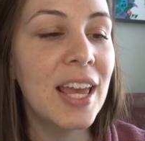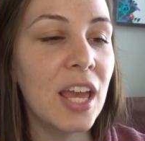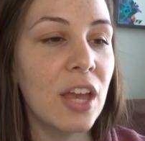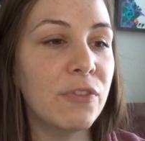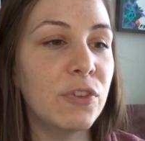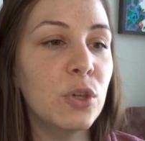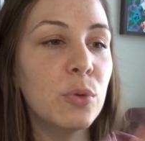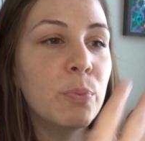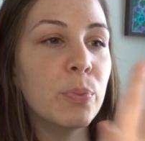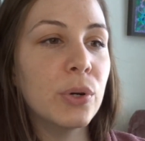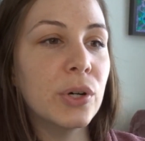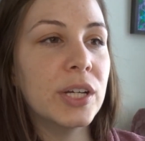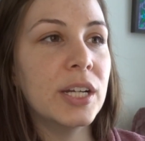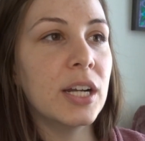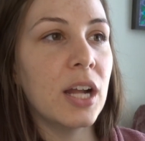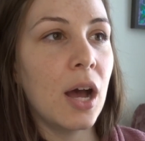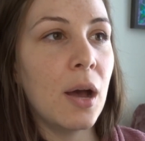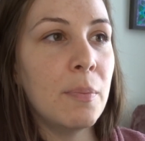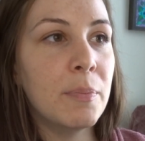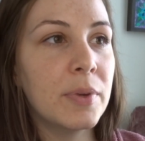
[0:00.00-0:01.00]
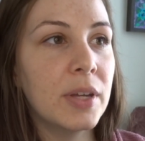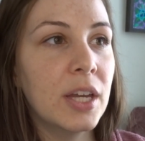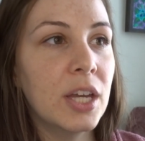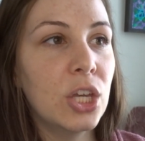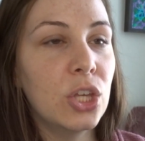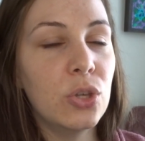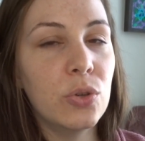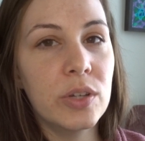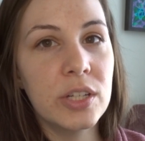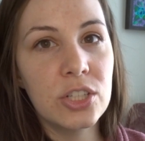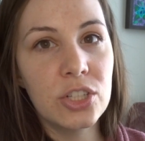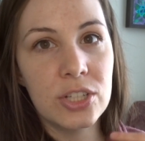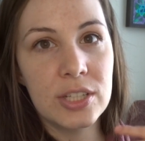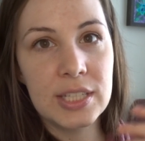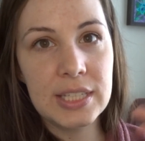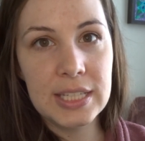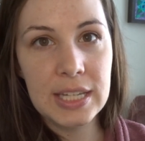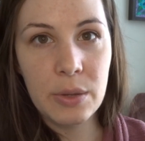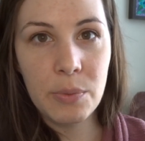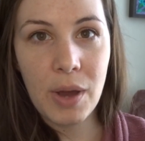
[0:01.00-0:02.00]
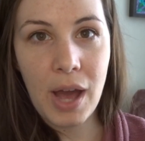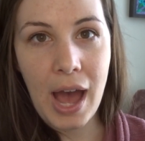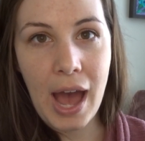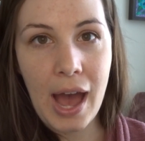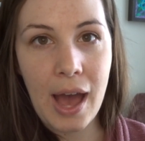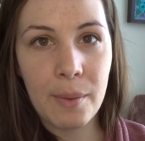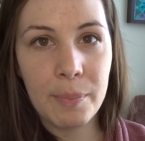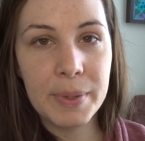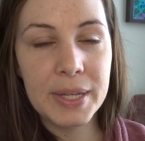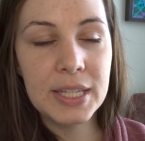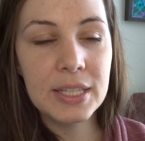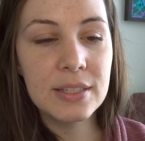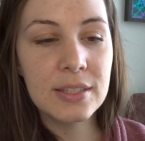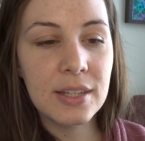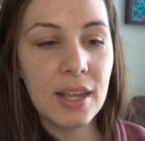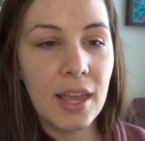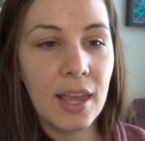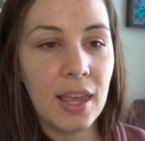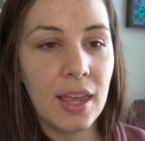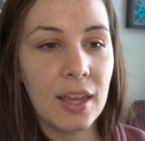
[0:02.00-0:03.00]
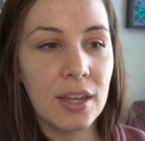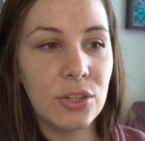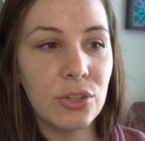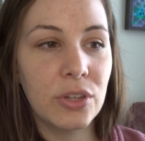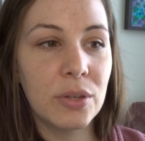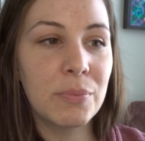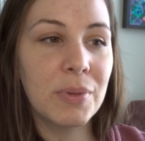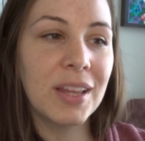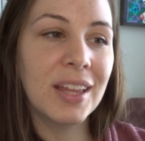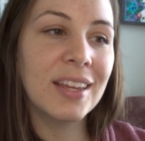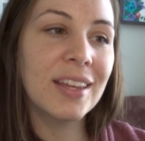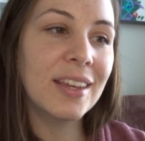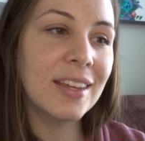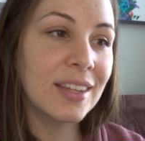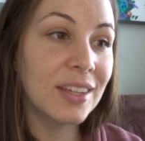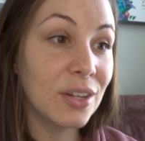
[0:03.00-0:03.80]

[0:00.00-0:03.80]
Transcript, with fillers: If you put it up, you can just see what happens and you can be like,